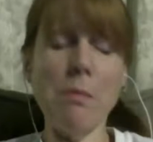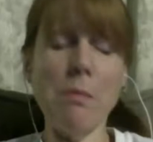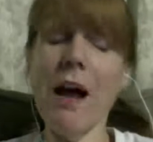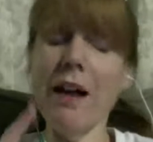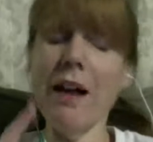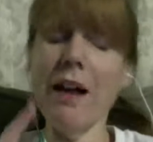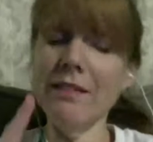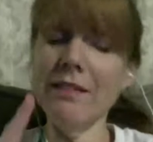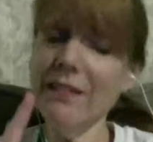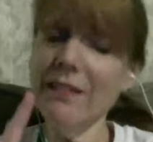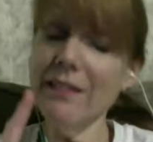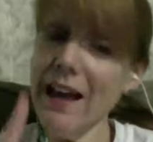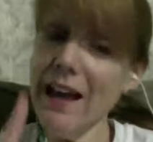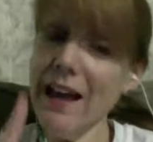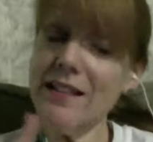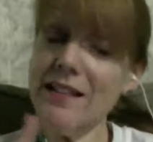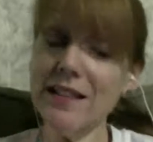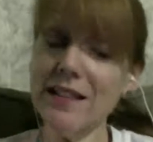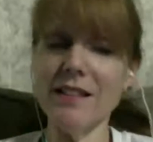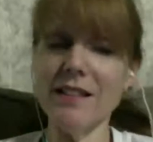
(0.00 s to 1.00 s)
unless
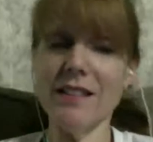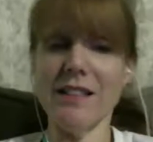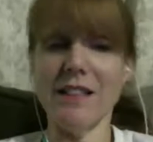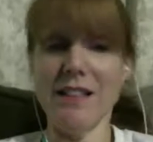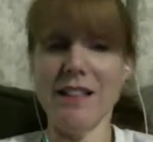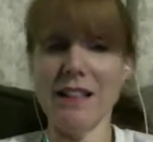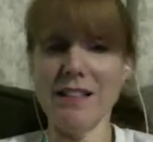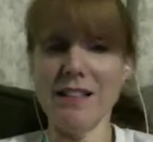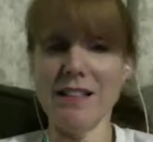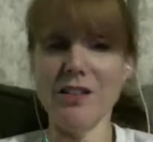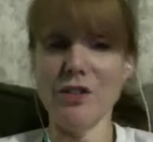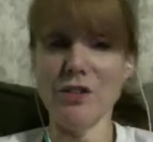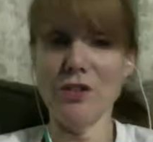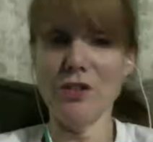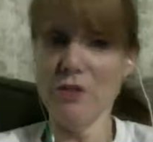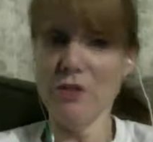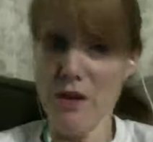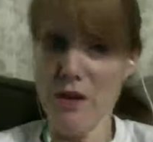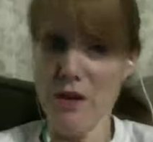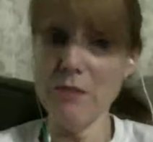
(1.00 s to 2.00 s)
it is connected to your
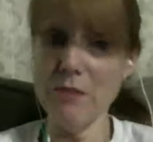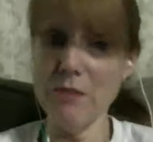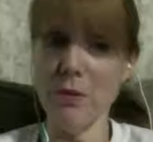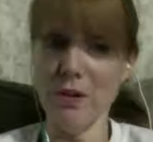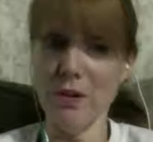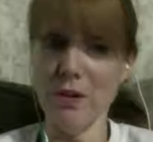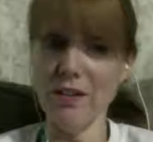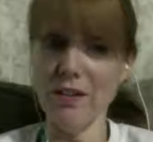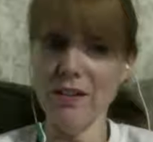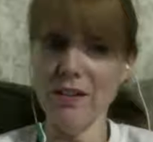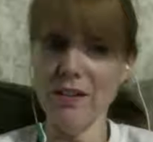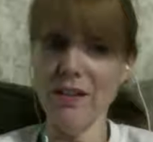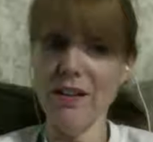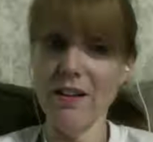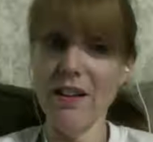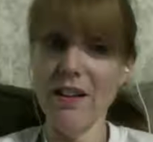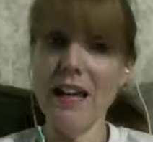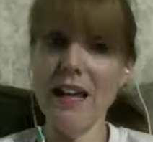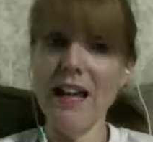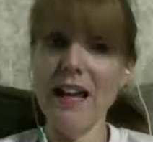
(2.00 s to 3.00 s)
grade book.
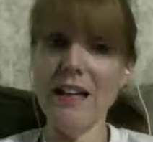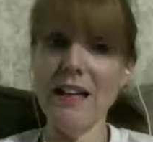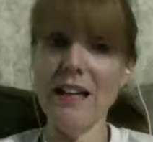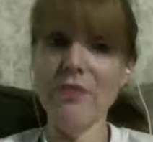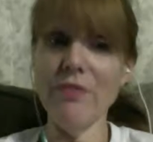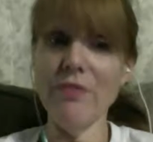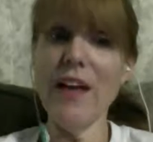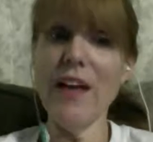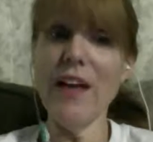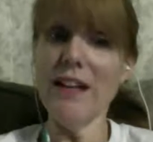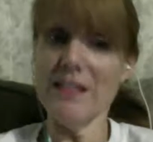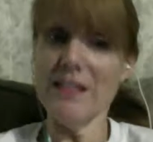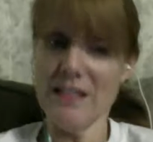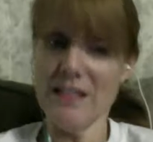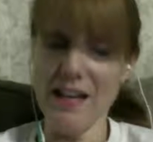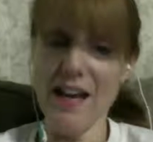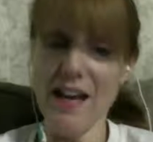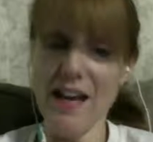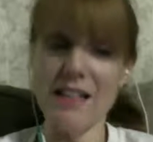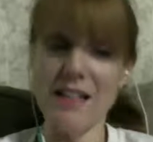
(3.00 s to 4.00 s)
And if that is the
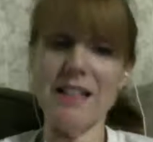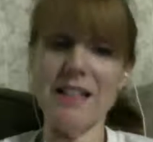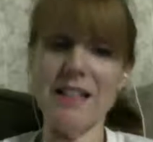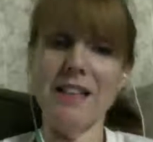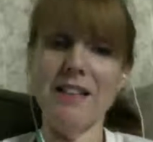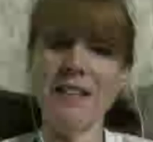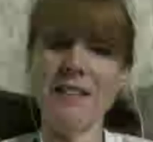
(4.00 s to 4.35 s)
case, then